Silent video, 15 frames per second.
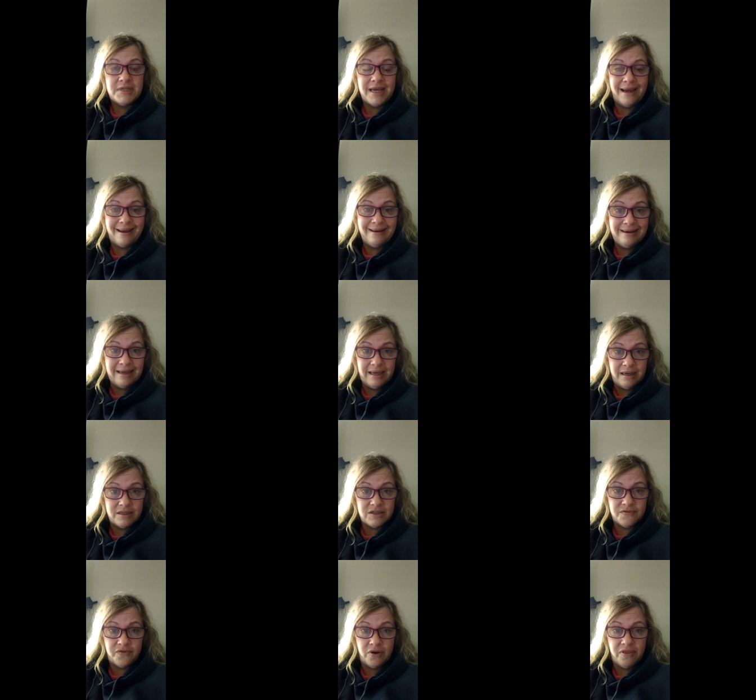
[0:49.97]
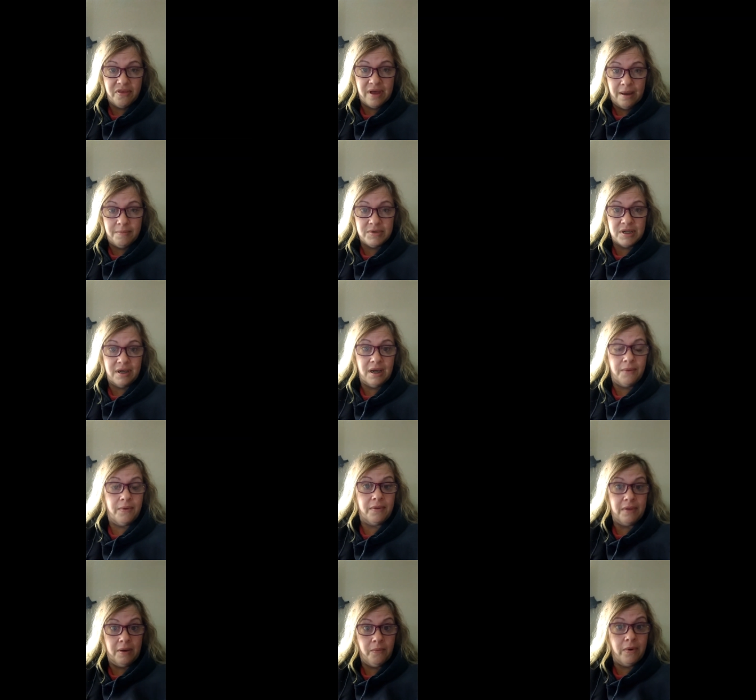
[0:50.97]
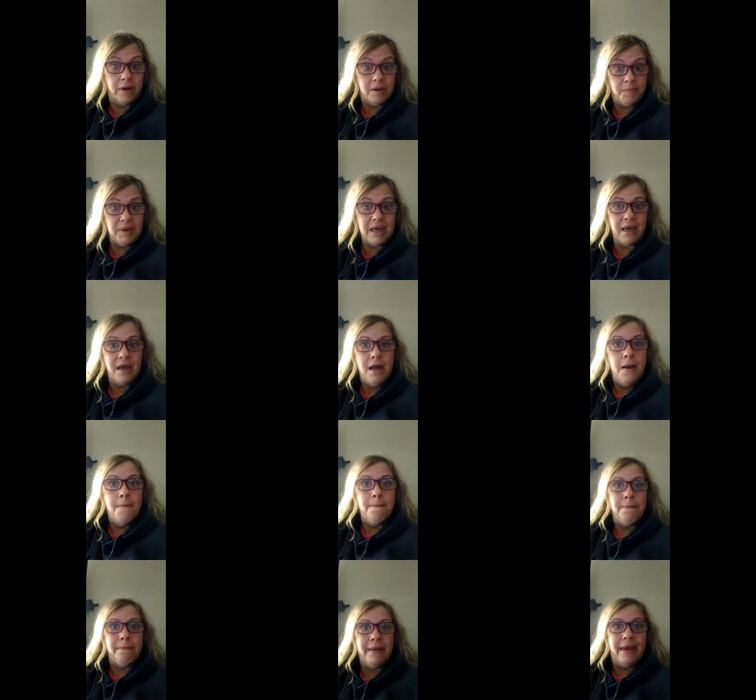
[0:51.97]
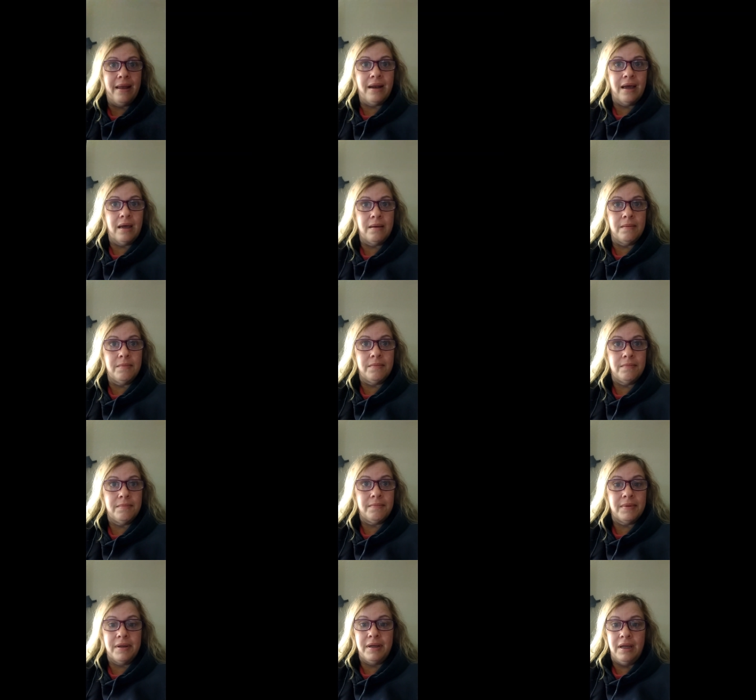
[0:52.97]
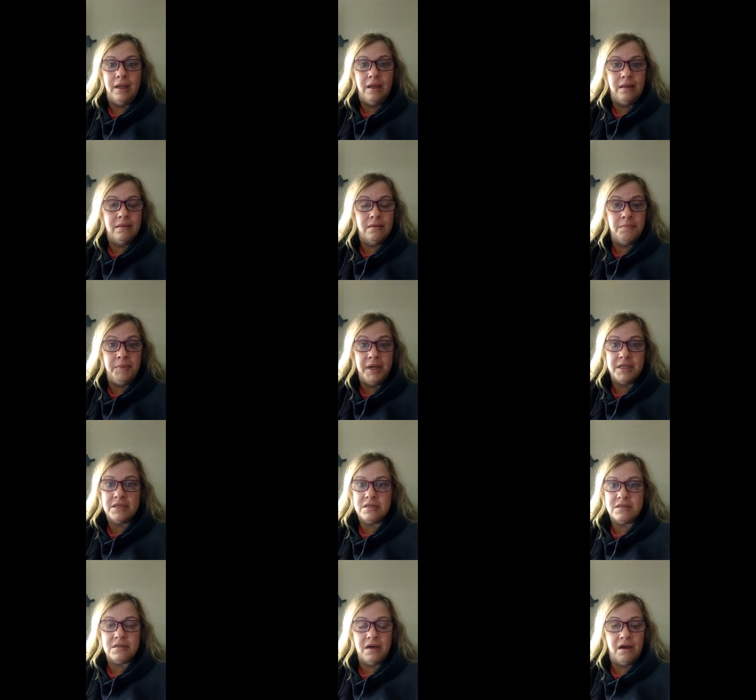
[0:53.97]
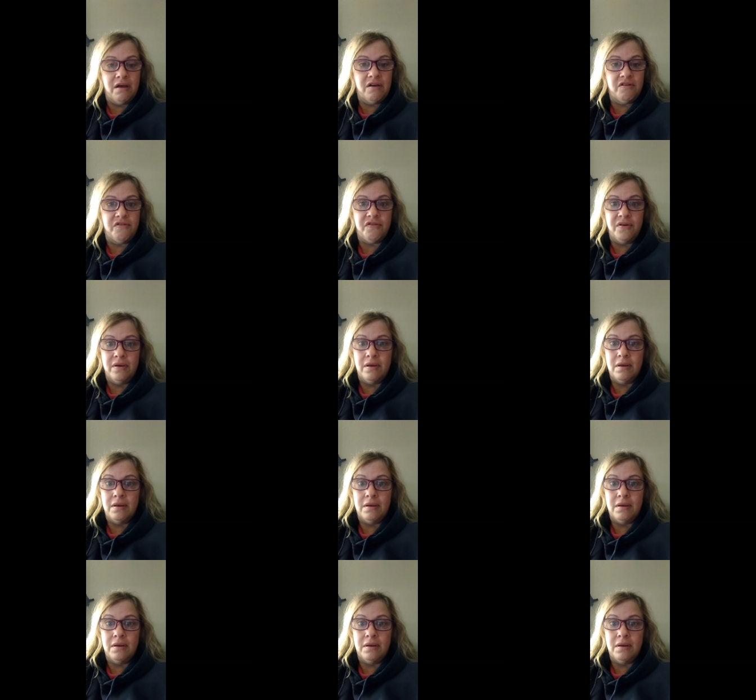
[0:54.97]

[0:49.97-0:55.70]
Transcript: techniques for them to get where they want to be. And I'm in the midst of,